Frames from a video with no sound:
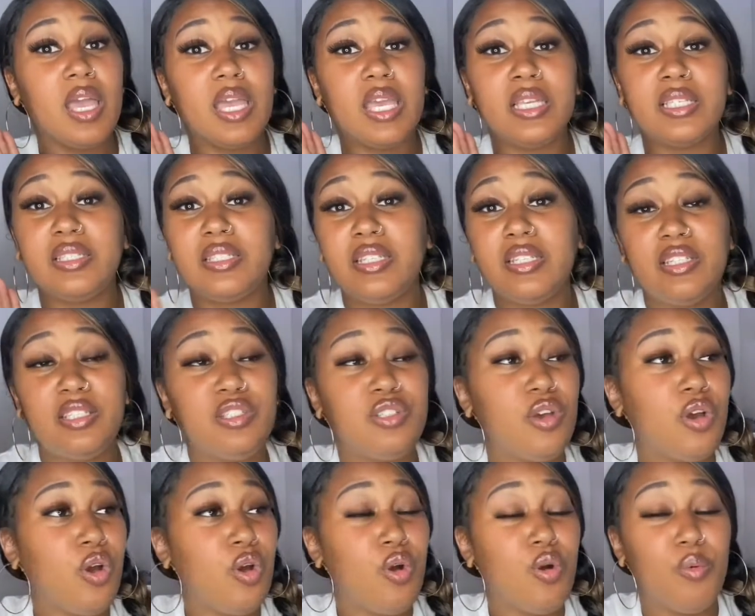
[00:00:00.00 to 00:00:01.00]
Is this
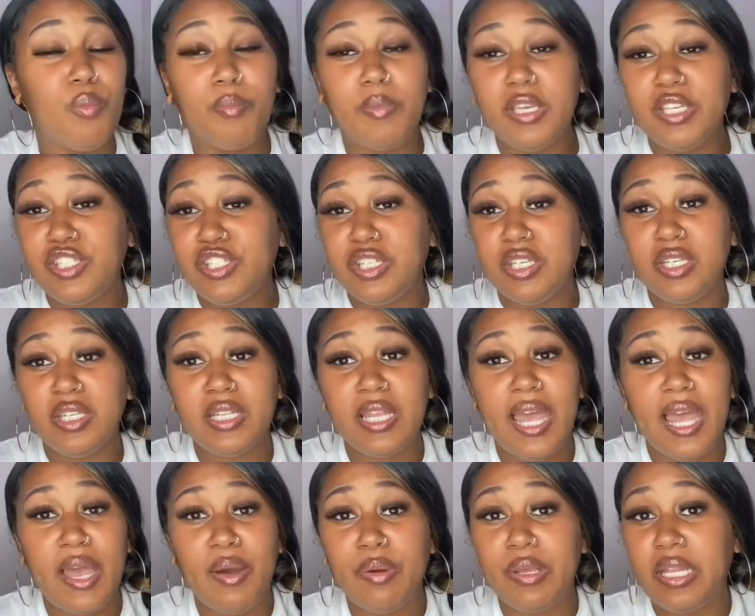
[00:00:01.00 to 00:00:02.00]
your whole mission
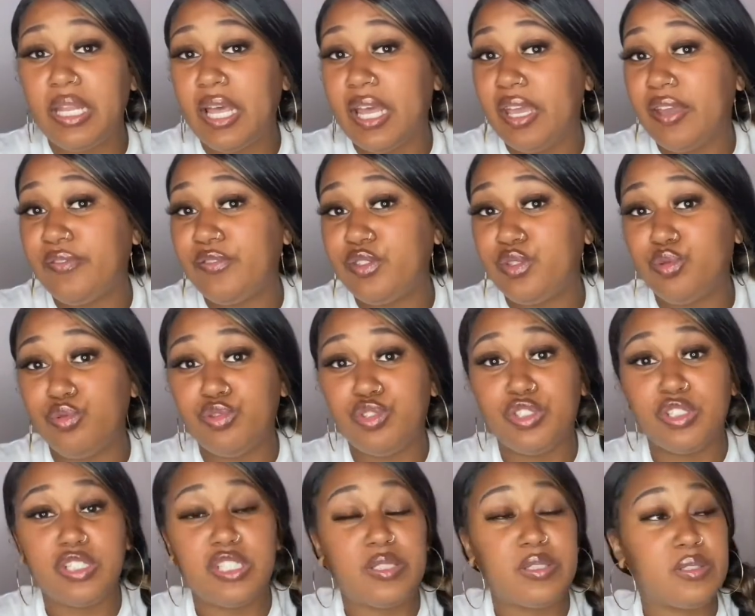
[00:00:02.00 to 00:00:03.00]
now in life, to
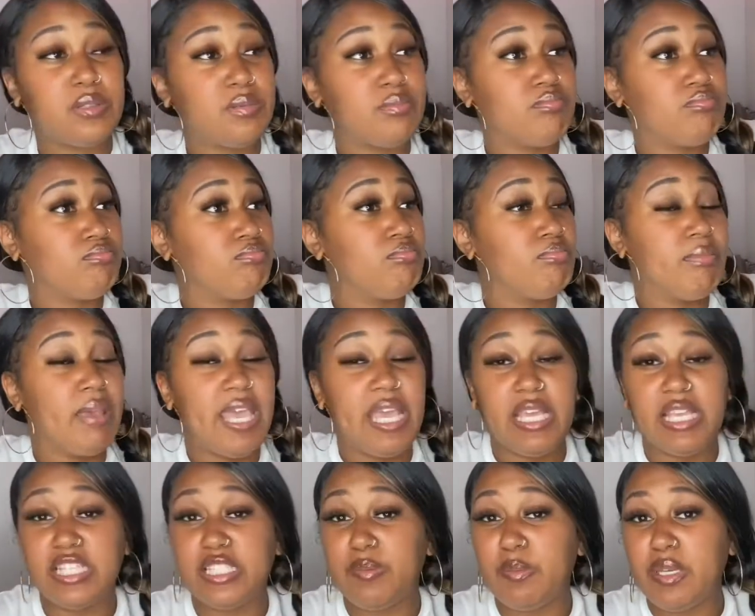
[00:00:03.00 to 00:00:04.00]
just
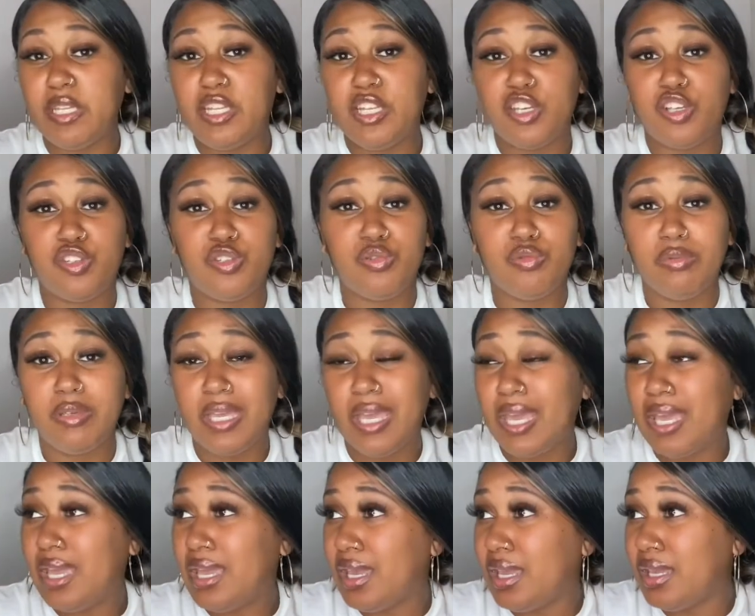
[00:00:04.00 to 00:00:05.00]
make as many as you
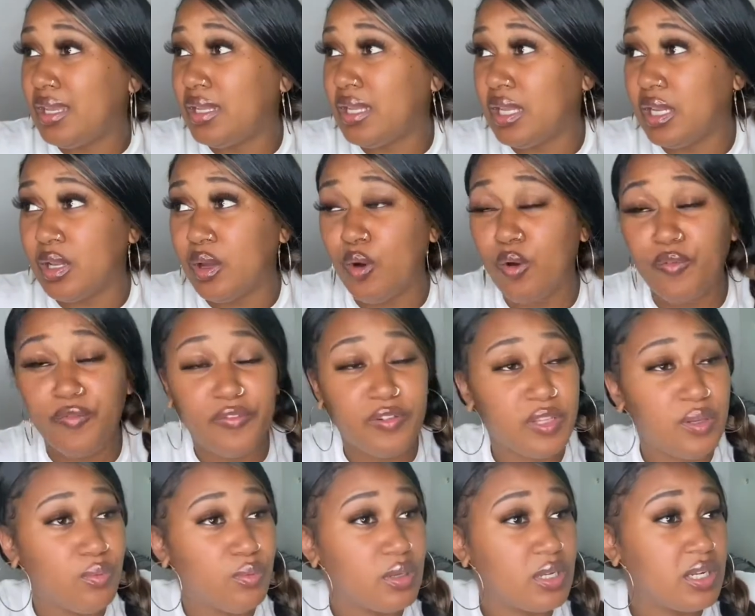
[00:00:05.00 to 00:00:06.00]
can and
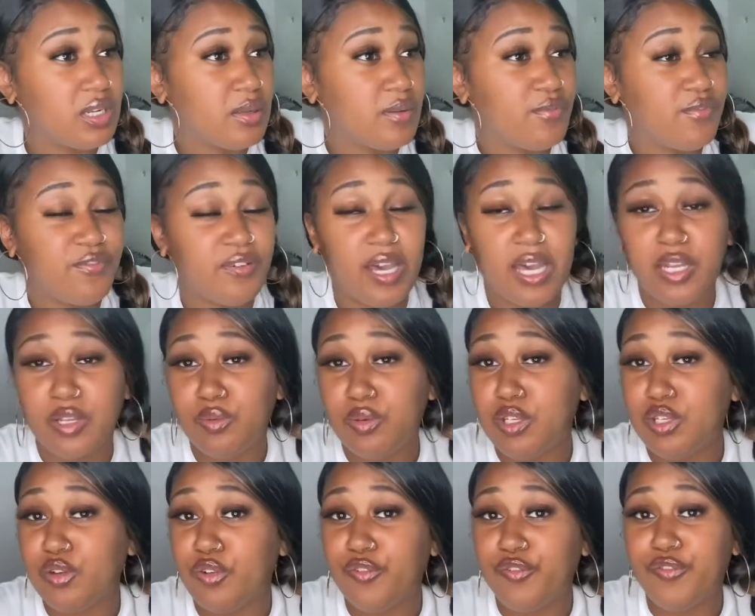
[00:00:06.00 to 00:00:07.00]
hopefully one of them
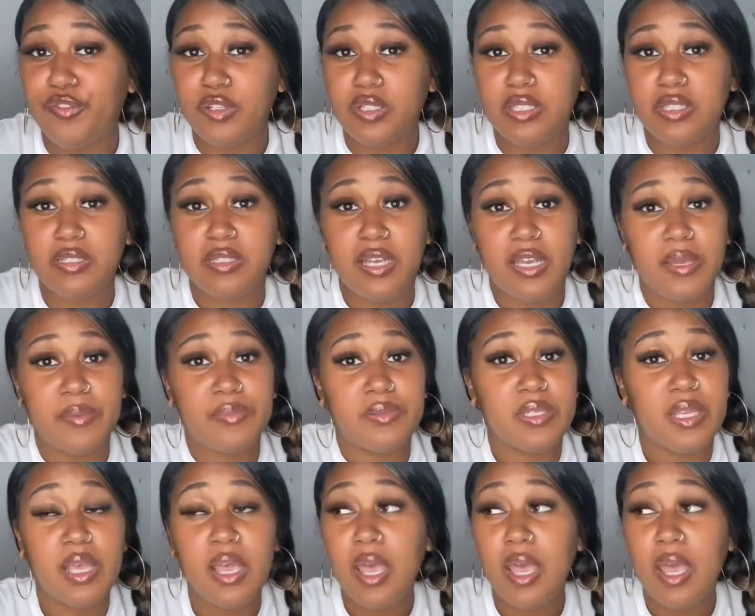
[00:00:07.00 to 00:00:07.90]
following your footsteps